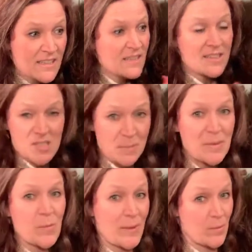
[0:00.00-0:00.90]
this could be
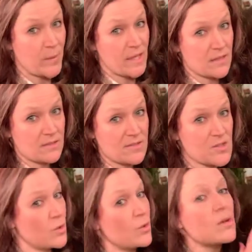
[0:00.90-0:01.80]
a win win.
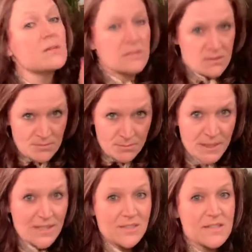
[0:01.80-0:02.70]
So
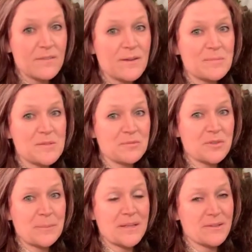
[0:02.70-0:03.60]
pick yourself up some
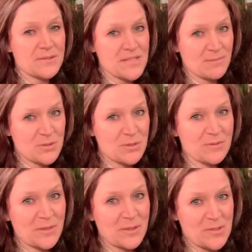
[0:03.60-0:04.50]
fur pillows, give them to her
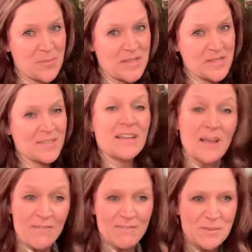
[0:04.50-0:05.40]
for Christmas.
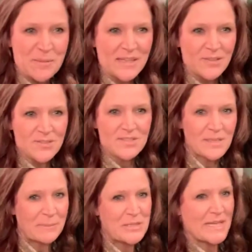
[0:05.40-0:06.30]
Fur pillows,
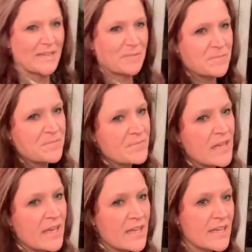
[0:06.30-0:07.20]
number 10.
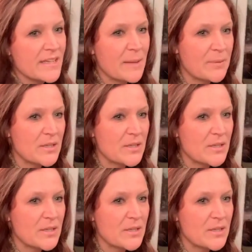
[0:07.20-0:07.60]
Number